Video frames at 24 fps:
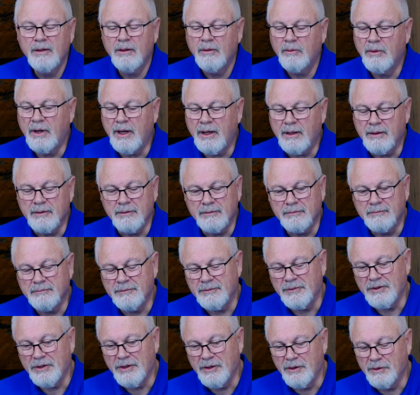Well,
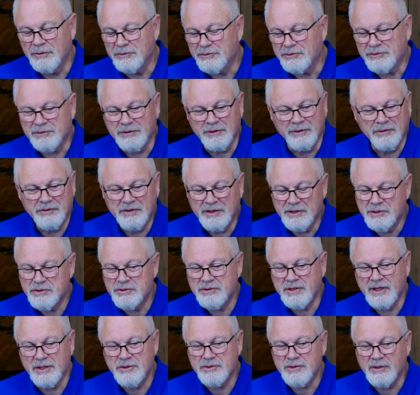certain things
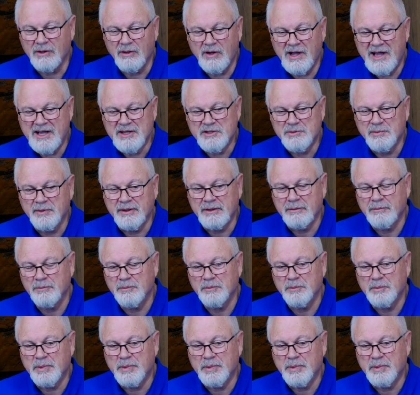change our lives, but